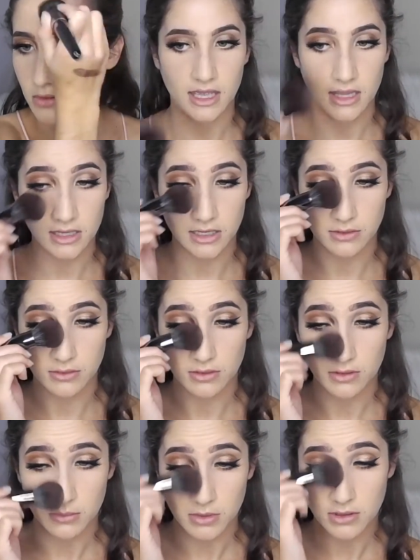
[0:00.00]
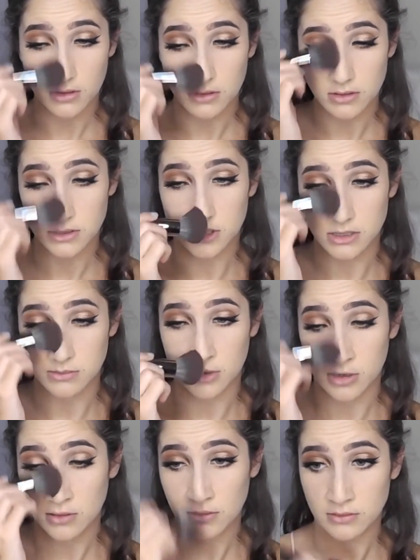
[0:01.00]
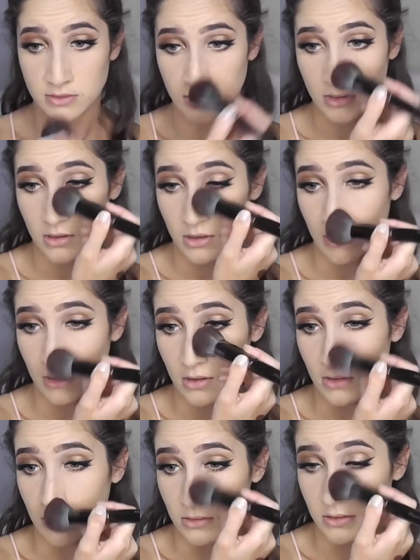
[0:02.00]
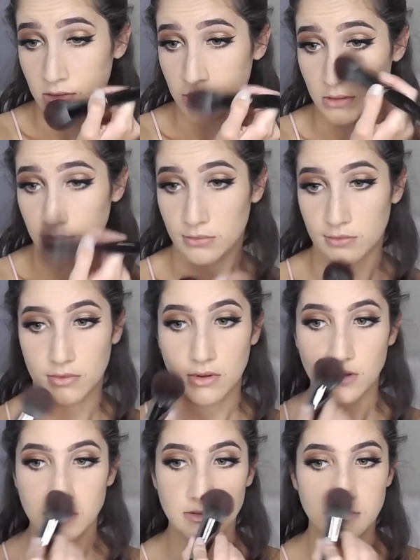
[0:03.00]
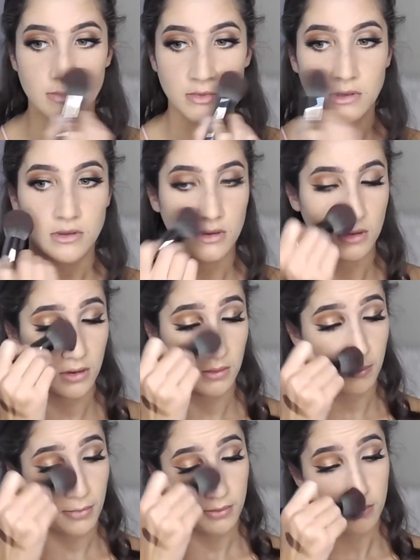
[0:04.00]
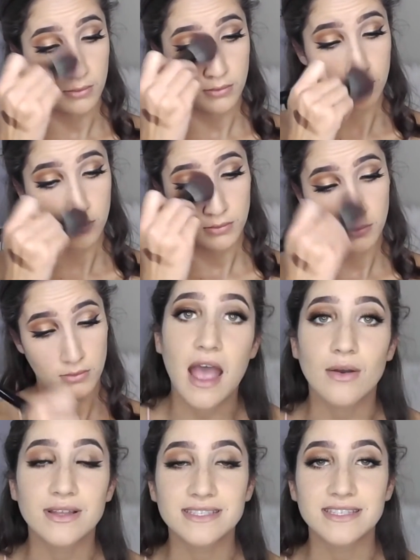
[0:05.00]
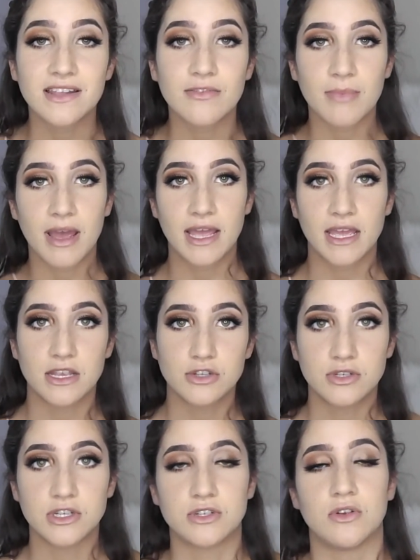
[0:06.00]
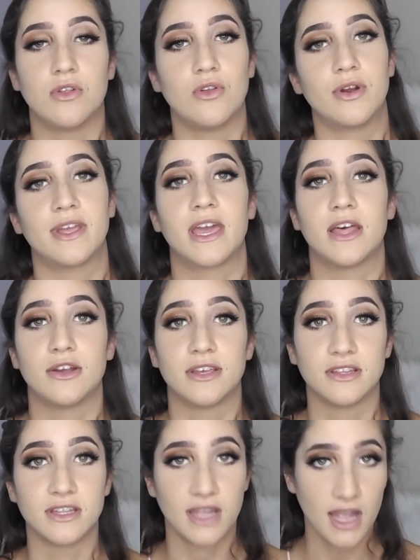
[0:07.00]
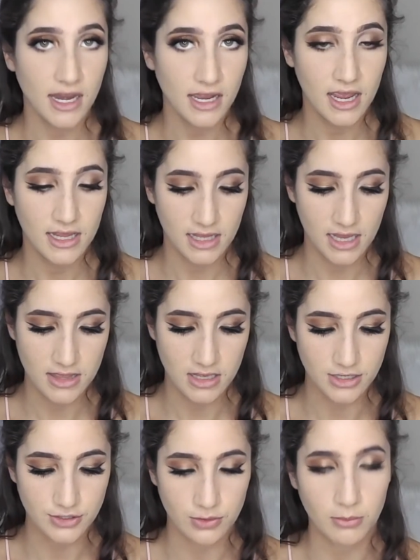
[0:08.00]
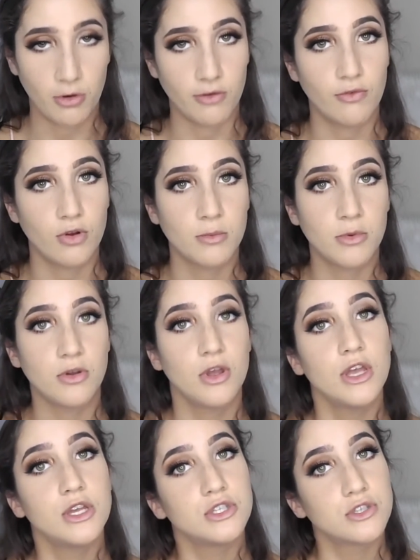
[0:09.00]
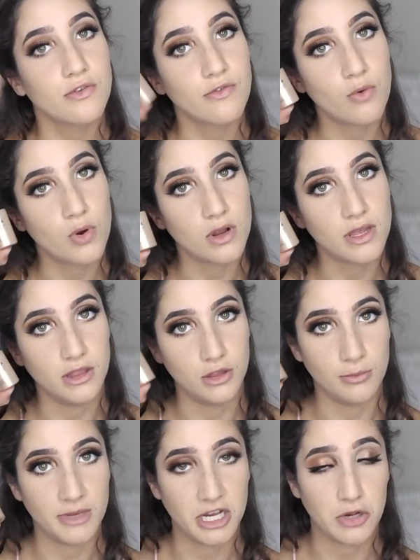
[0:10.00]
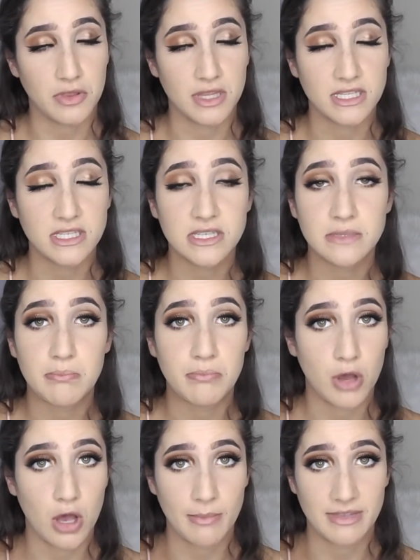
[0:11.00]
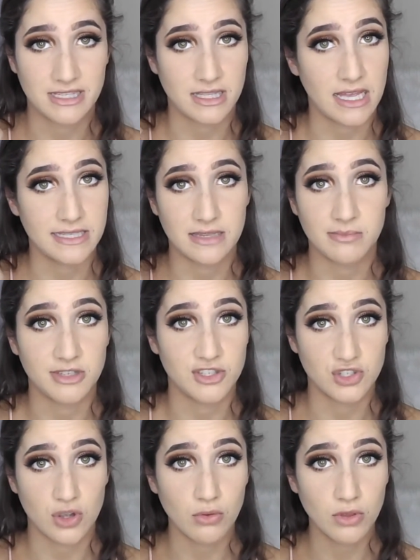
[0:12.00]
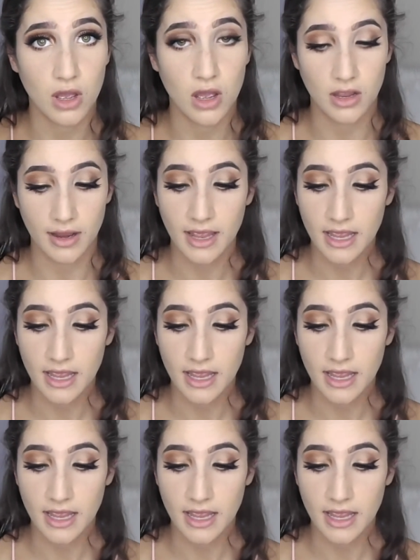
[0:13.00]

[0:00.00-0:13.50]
And I do a little bit sides of my nose, just to bronze me up. Now, instead of my traditional Laura Geller Gilded Honey highlight, I thought I'd do a more affordable Sephora Illuminator. This is bomb. It's lasted me so long.